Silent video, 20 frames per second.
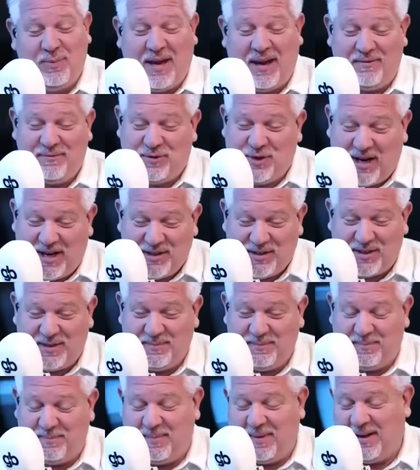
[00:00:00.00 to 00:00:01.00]
We have
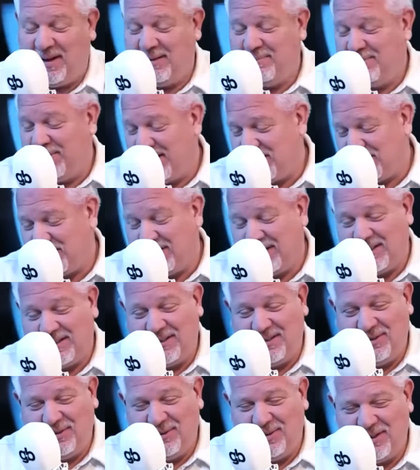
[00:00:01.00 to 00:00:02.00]
Jason
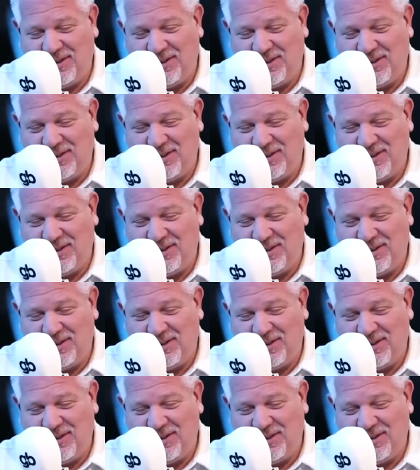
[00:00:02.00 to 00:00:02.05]
Buttrill, who